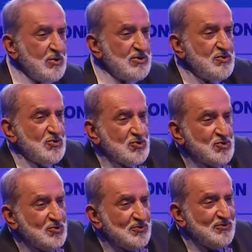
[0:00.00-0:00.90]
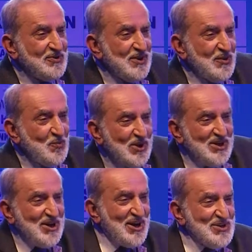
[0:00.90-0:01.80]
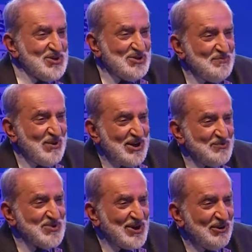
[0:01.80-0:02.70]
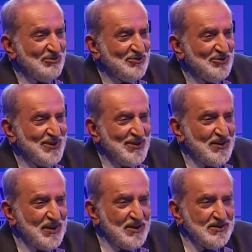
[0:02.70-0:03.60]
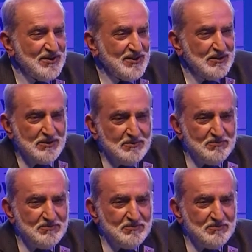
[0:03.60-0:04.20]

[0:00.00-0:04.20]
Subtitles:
So it wasn't just sort of one guy sitting by himself, right,